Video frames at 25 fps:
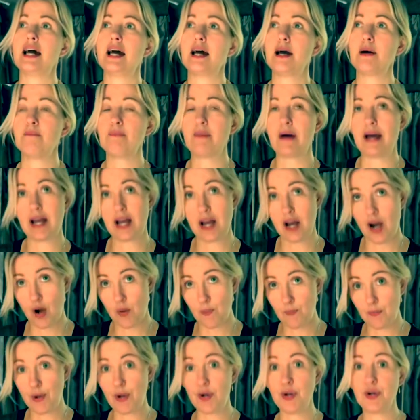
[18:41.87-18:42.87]
and my
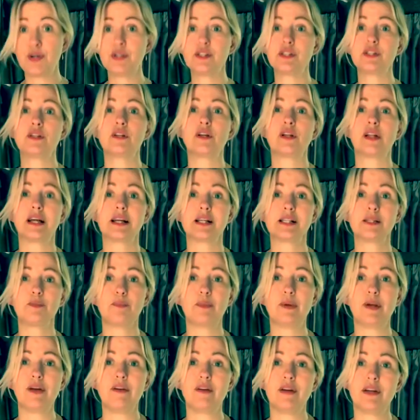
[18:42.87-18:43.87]
personal
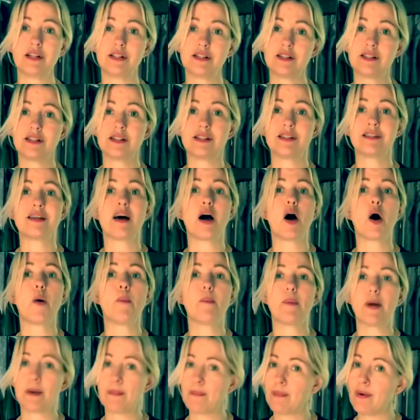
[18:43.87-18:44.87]
experiences are
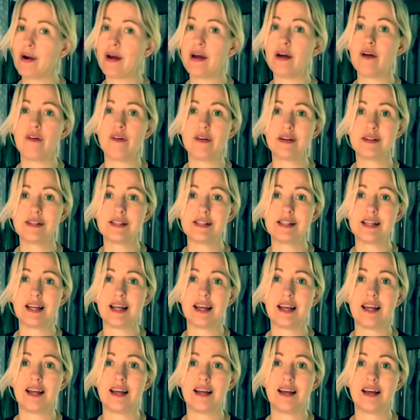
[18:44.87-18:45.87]
my
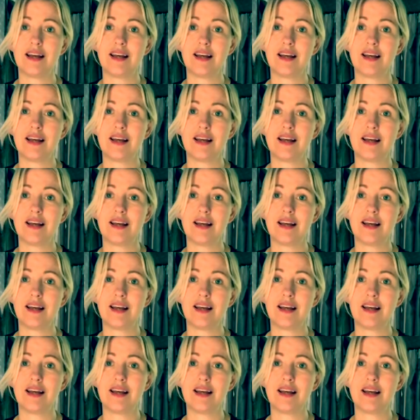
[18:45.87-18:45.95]
priority.